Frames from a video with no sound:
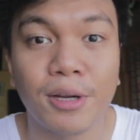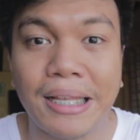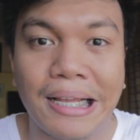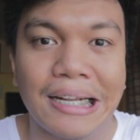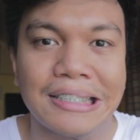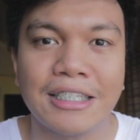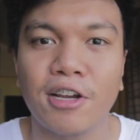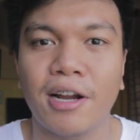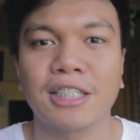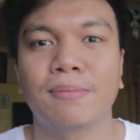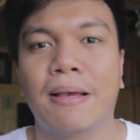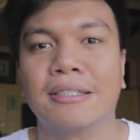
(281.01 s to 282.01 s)
For decreasing
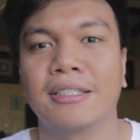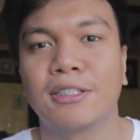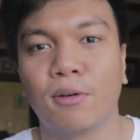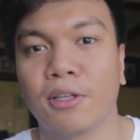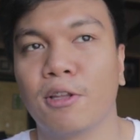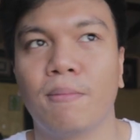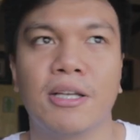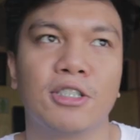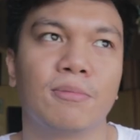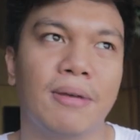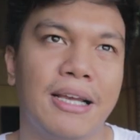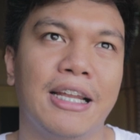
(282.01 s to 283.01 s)
your expenses, so ito
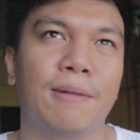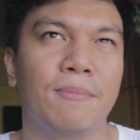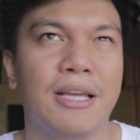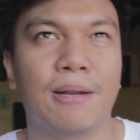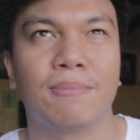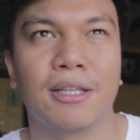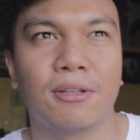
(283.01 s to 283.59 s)
medyo mahirap-hirap